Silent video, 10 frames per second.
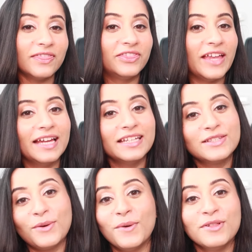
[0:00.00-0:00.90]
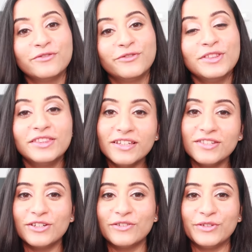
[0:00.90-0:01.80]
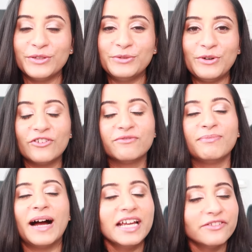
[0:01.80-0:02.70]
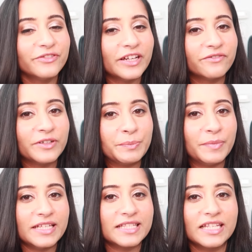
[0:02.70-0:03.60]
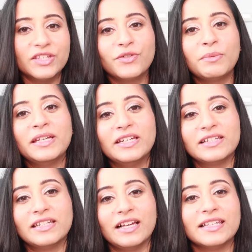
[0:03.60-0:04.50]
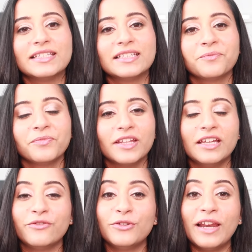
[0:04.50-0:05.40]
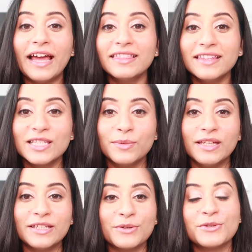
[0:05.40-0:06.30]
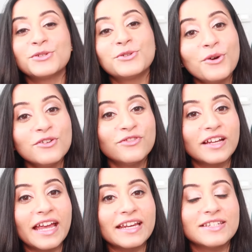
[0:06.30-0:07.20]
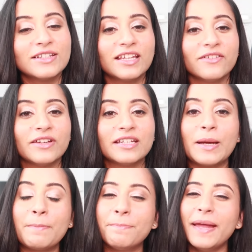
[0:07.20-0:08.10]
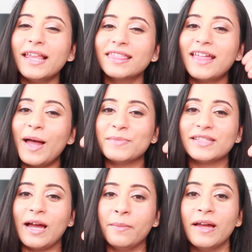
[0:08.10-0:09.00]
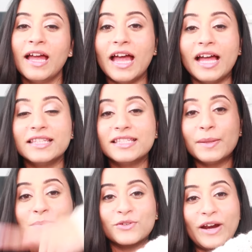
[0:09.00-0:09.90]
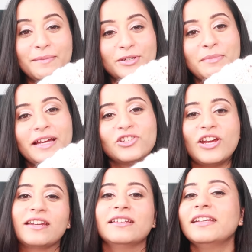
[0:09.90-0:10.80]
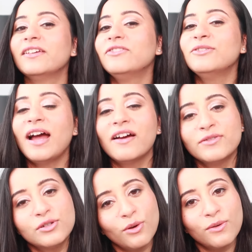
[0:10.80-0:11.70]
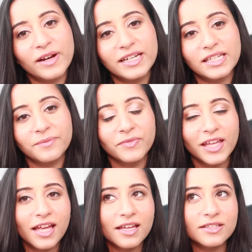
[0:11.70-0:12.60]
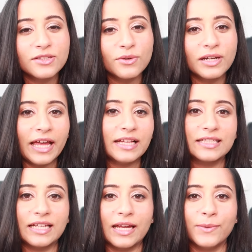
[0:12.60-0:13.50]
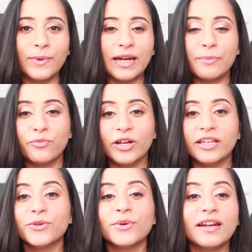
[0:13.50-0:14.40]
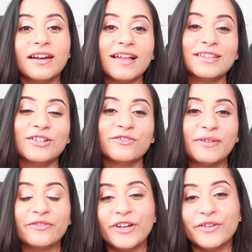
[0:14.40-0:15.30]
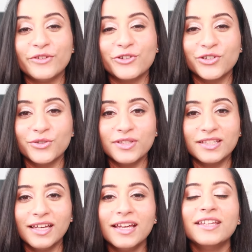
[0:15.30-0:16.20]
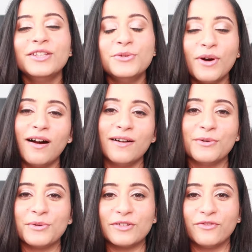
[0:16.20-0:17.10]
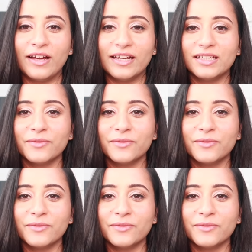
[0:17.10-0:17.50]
That is all for this review of my favorite pieces from Needledust. If you like this video, don't forget to give it a big thumbs up and subscribe to my channel if you haven't already. So next time when I bring you another of my favorite shoes, you are notified.